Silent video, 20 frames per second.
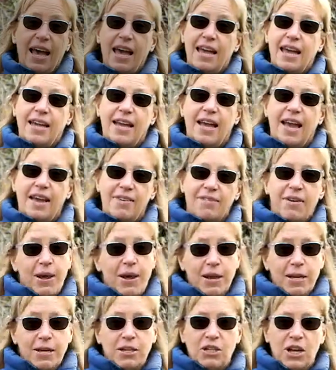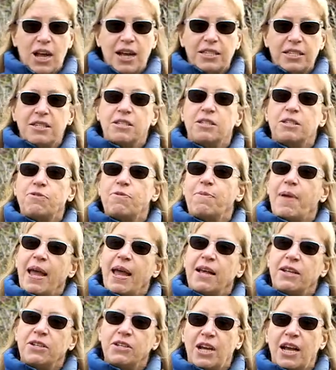Hi, I'm Annika Johnson from
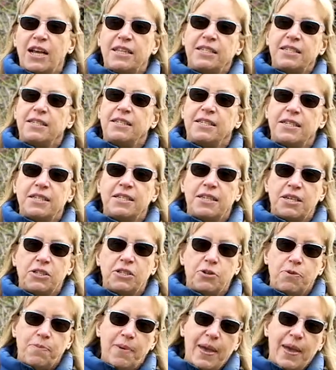Al Johnson's in Sister